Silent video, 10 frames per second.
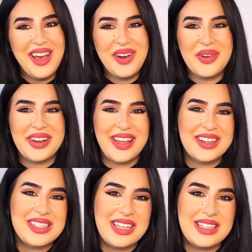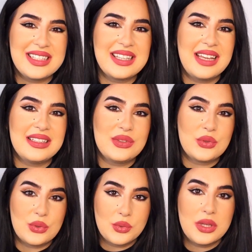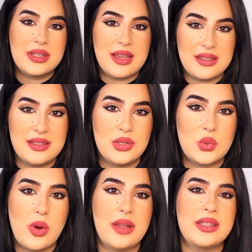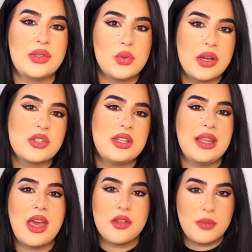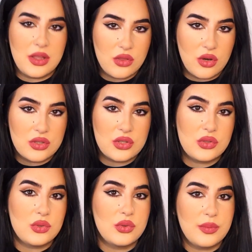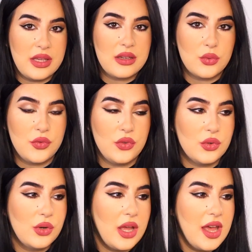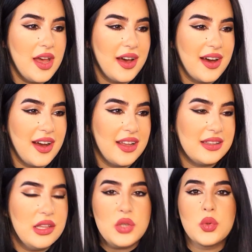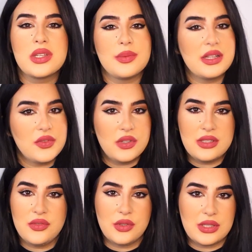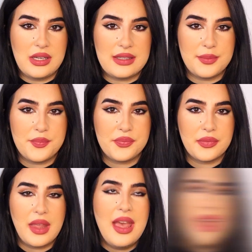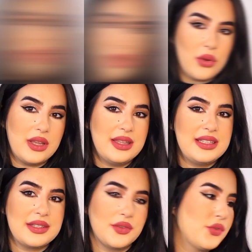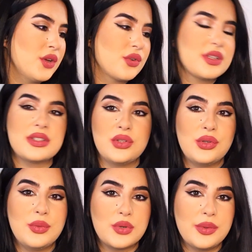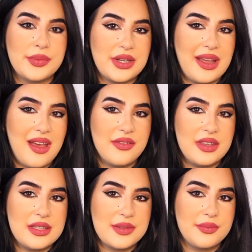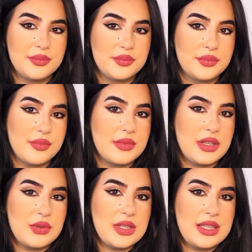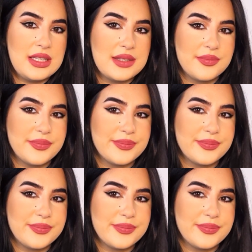when I actually decided to retest this one and to actually gather my thoughts to make a review, this one smells very different, guys. Okay, this is the fragrance. The only problem that I have is, you see this?